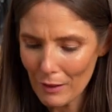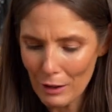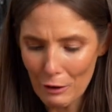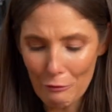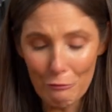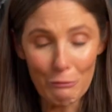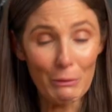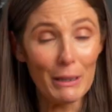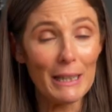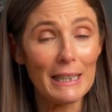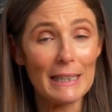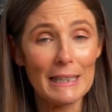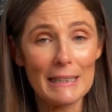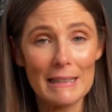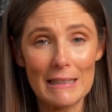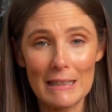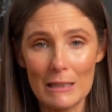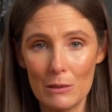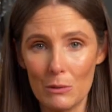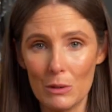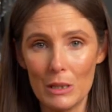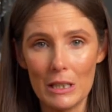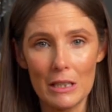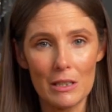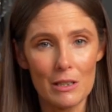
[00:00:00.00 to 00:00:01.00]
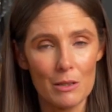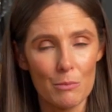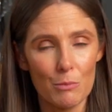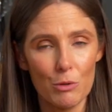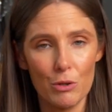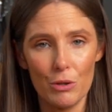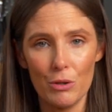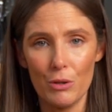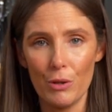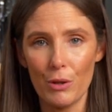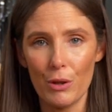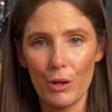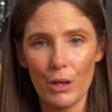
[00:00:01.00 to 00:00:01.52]
Really silky
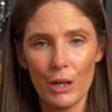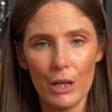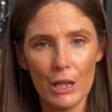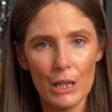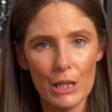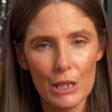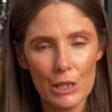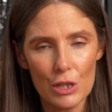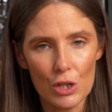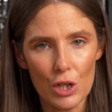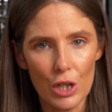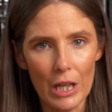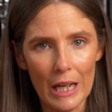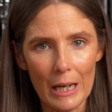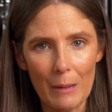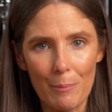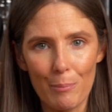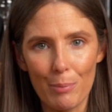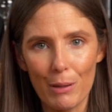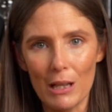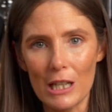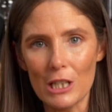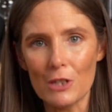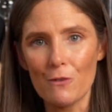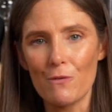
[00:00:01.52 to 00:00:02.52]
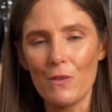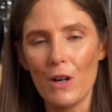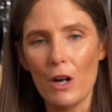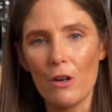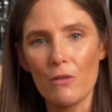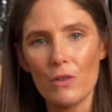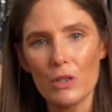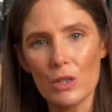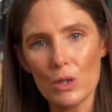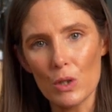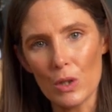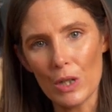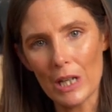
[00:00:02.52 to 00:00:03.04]
smooth. It's got like a plush
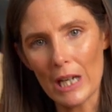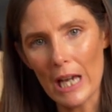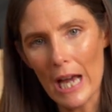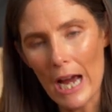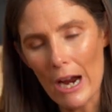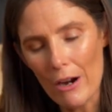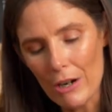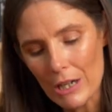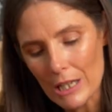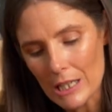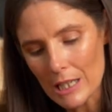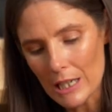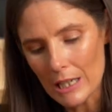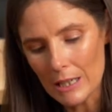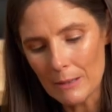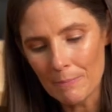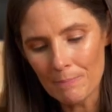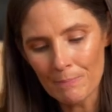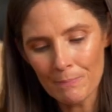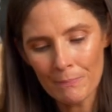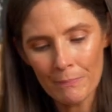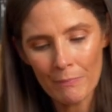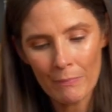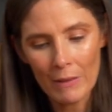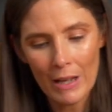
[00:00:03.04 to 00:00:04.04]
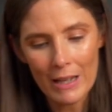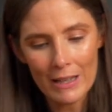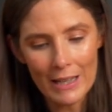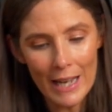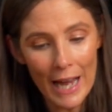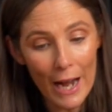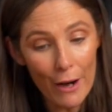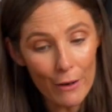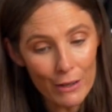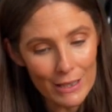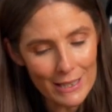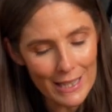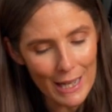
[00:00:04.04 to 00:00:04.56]
velvet sort of character.
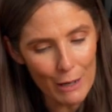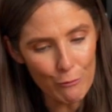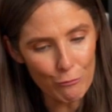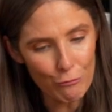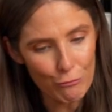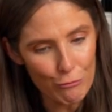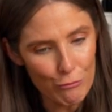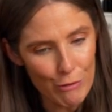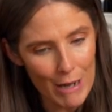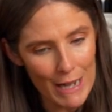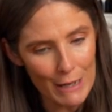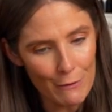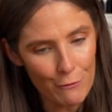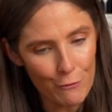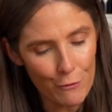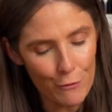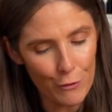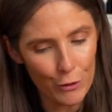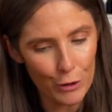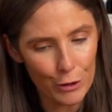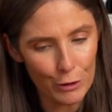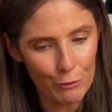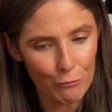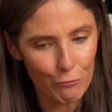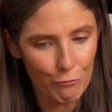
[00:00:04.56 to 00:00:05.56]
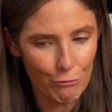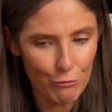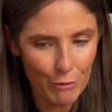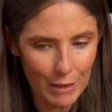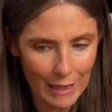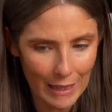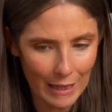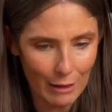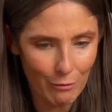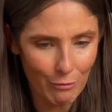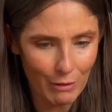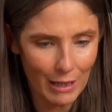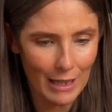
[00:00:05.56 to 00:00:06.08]
Carries that red fruit
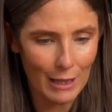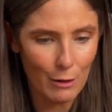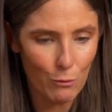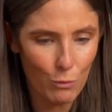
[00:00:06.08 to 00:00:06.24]
really, really